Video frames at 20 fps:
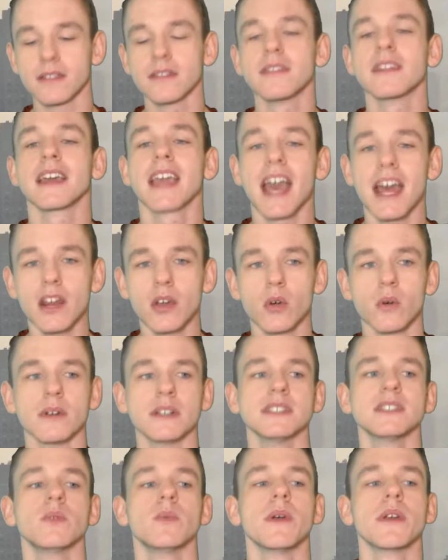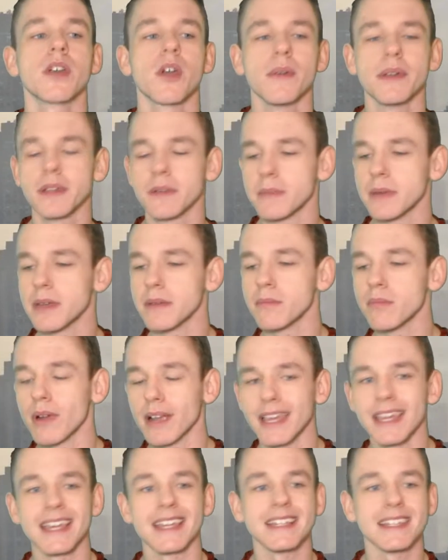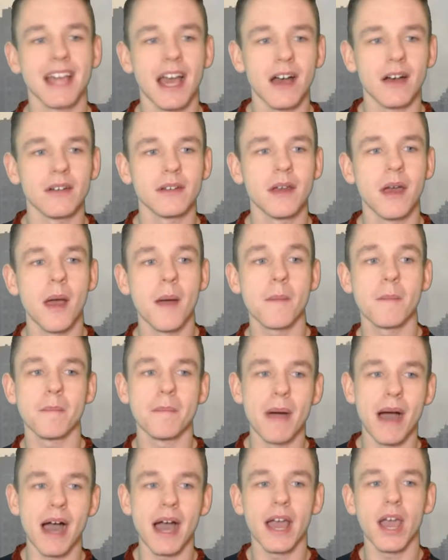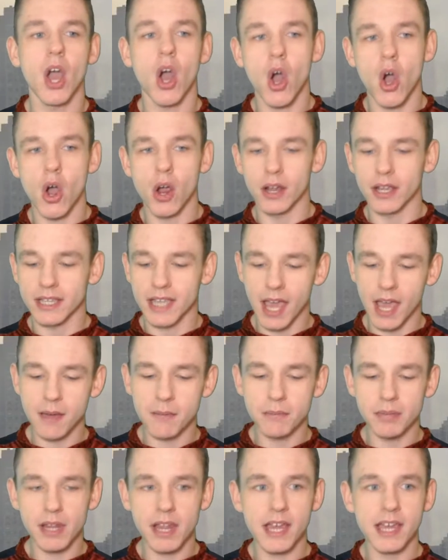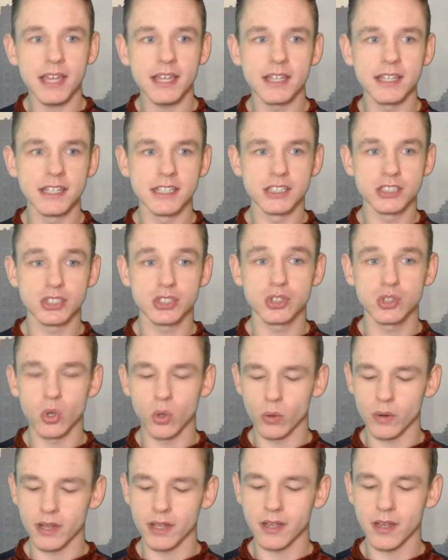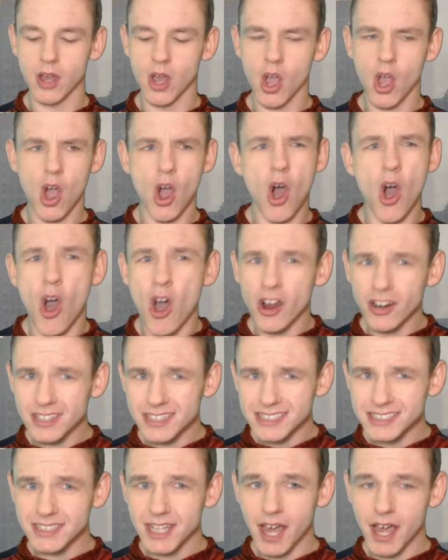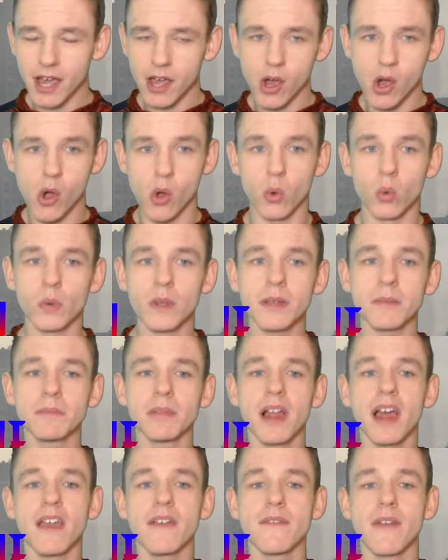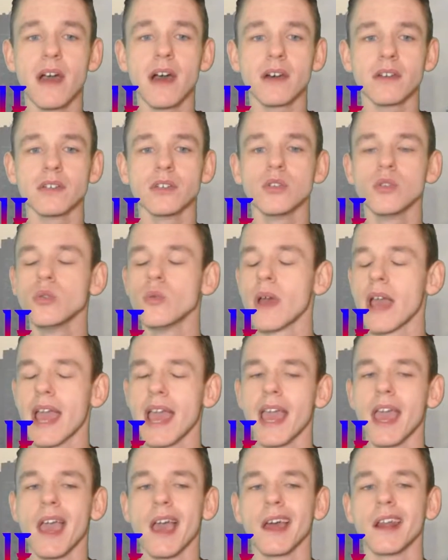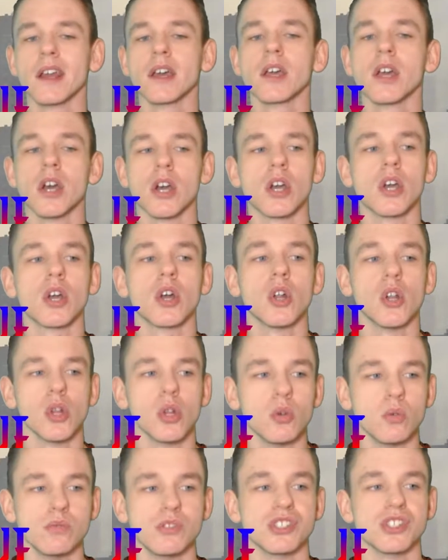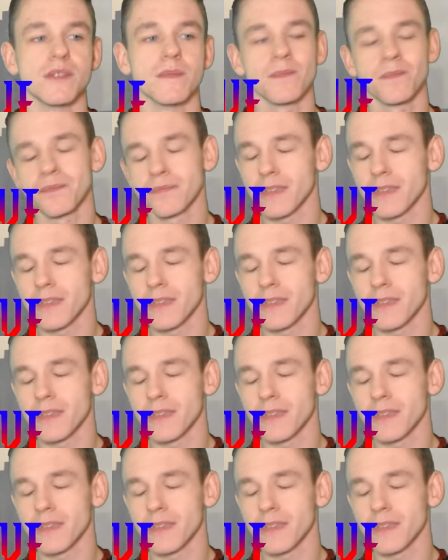The categories, we're going to be breaking it down by our gameplay, story, art style, replay value, and conclusion.